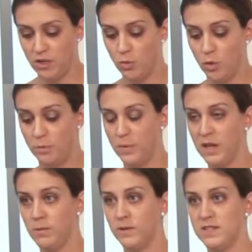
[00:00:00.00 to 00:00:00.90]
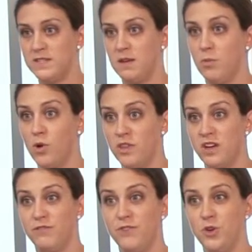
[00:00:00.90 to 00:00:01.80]
you won't be able to say more
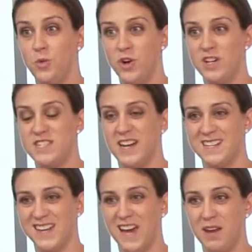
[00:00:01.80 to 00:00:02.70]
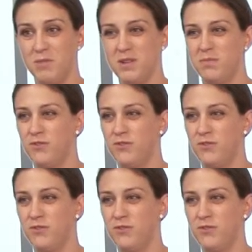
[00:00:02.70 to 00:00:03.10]
than a few words at a time